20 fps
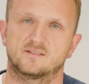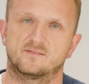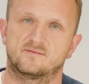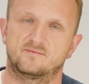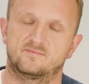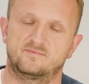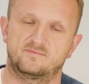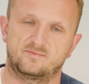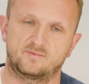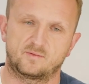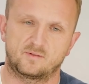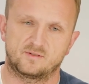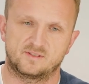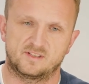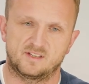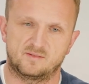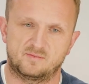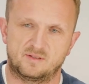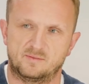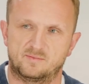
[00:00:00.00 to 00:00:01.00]
of
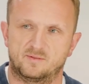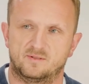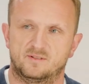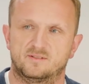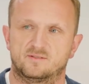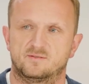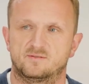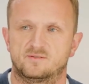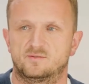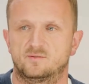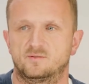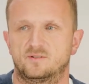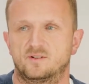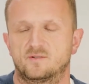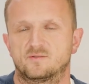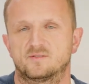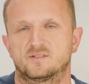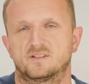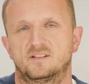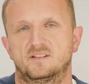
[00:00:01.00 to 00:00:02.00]
forcing people into
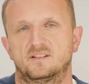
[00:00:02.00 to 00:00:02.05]
studios